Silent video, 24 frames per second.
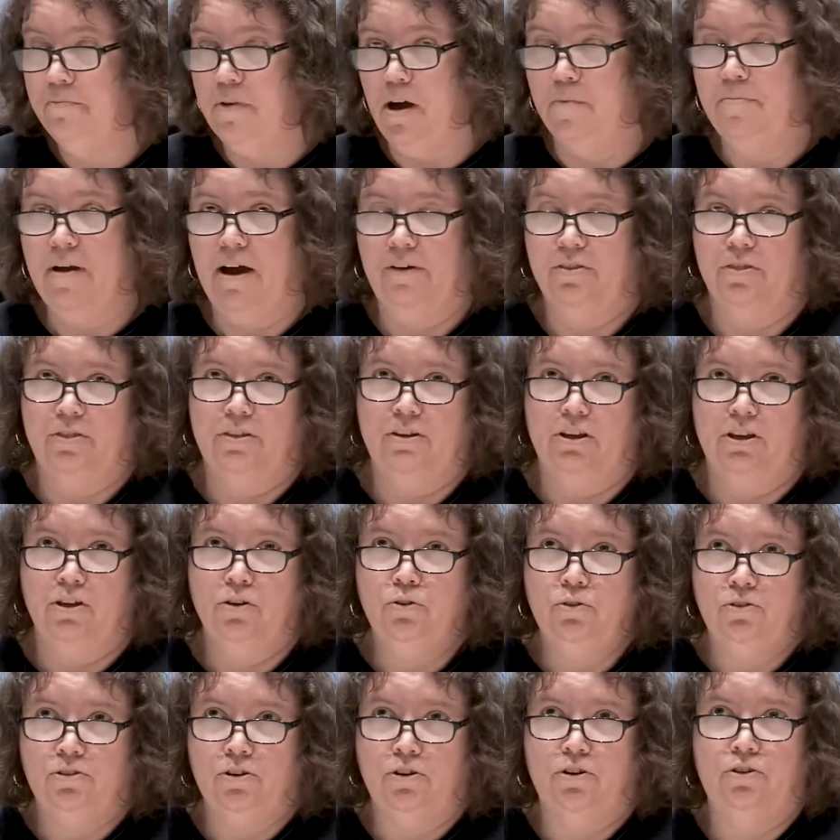about the
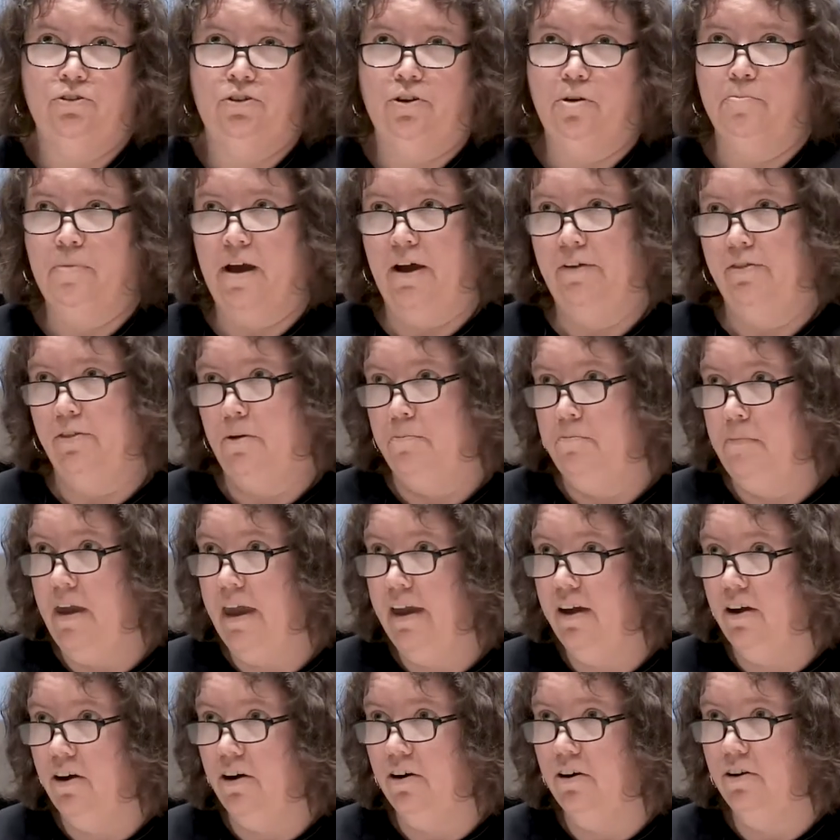users, about the
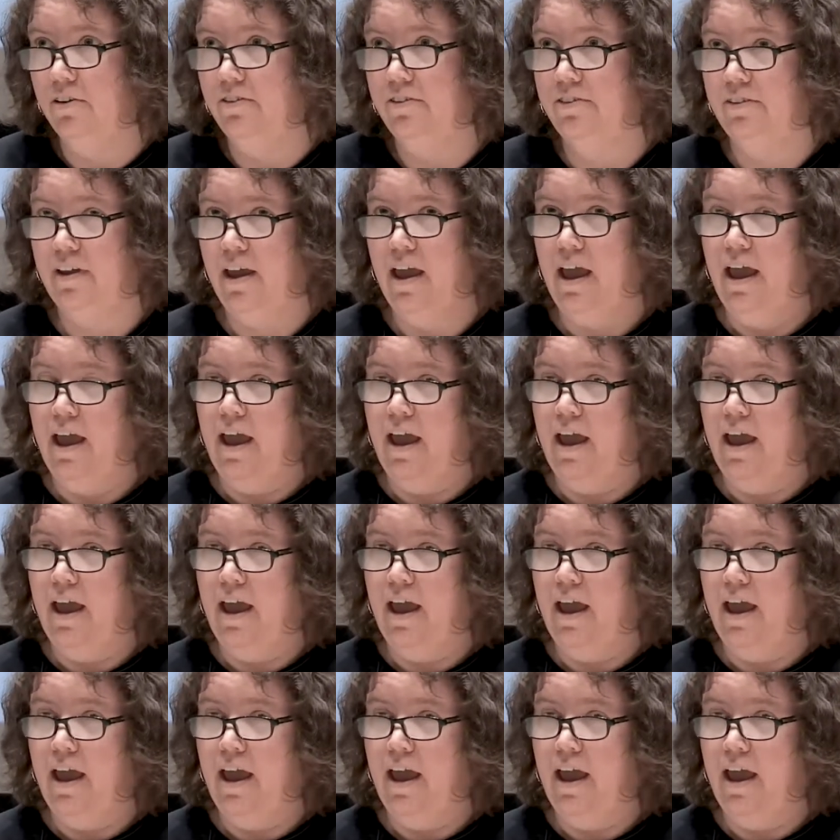makers,